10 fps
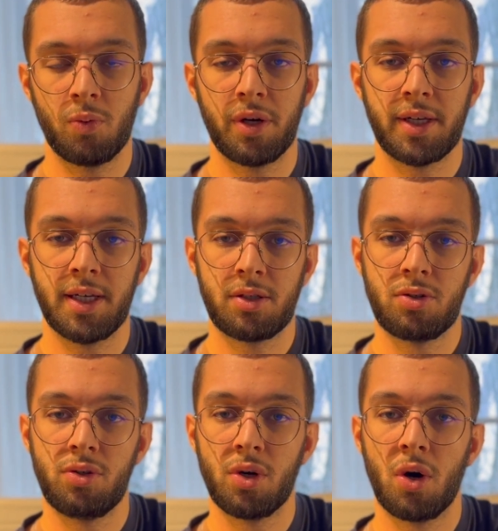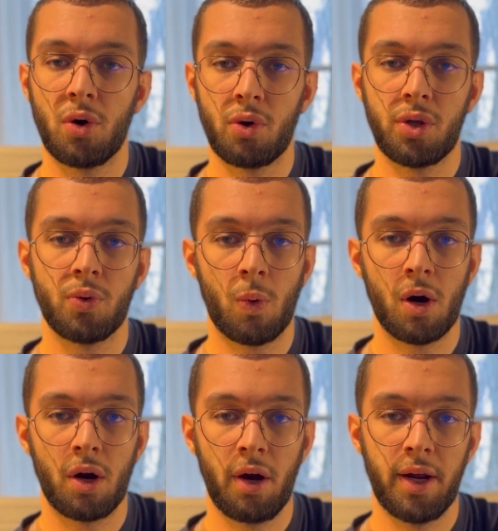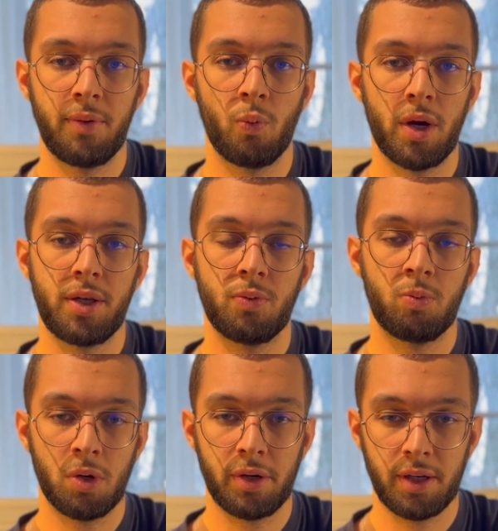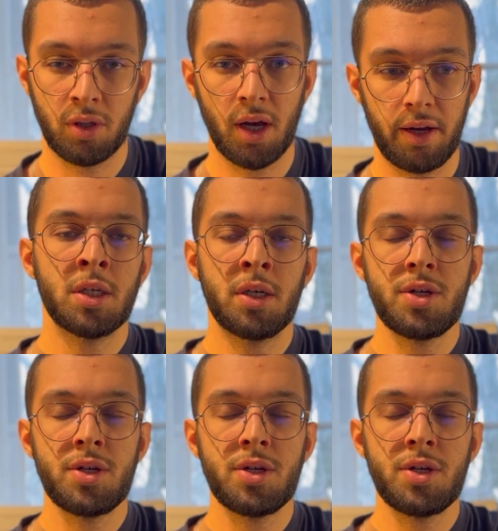to get to know who you are and what you want in life,